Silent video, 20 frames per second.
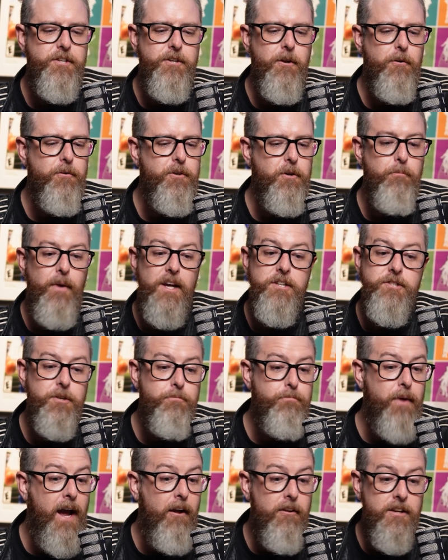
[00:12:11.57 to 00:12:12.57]
You
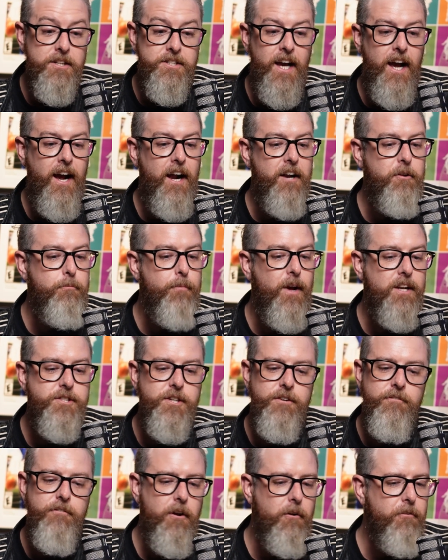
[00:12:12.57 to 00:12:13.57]
mentioned Peloton. You
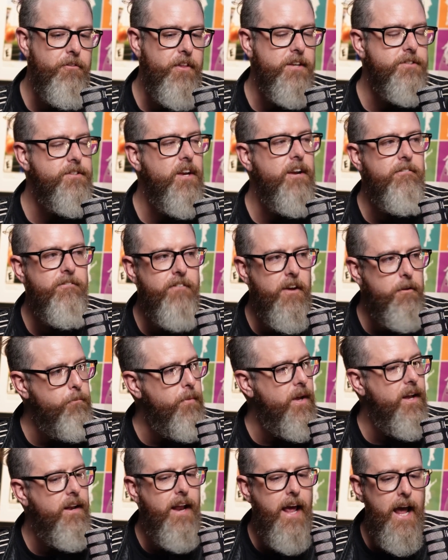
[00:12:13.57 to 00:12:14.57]
mentioned, things like
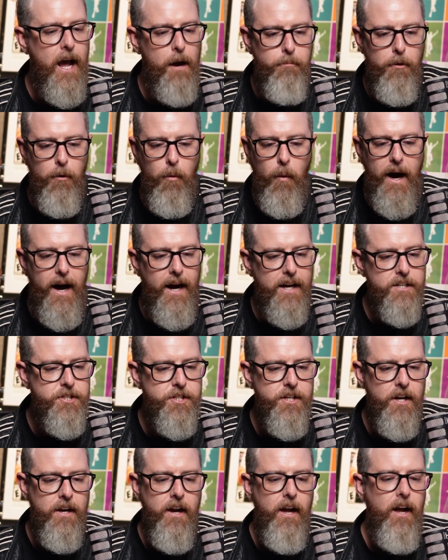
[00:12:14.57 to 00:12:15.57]
Fitbit, Apple
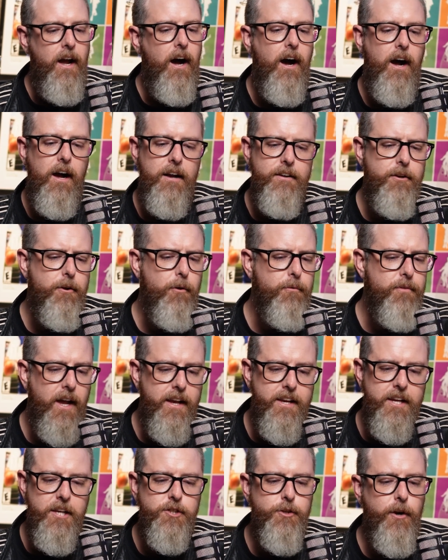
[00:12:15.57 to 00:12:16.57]
Watch,
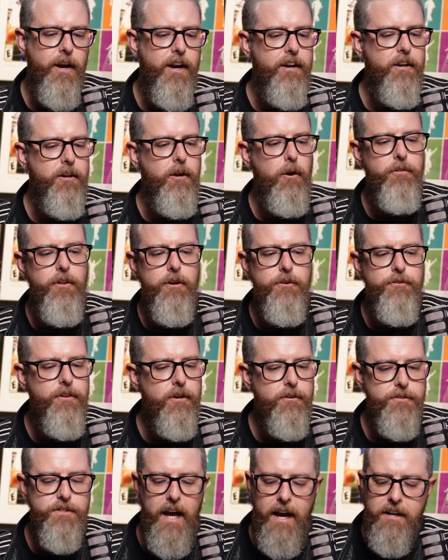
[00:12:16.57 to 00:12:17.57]
Nike training.
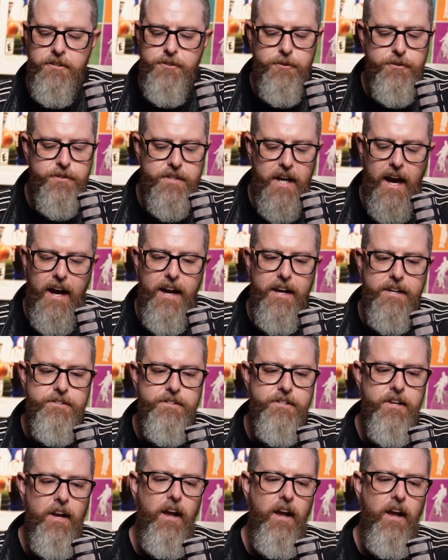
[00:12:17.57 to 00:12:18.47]
There's exercise.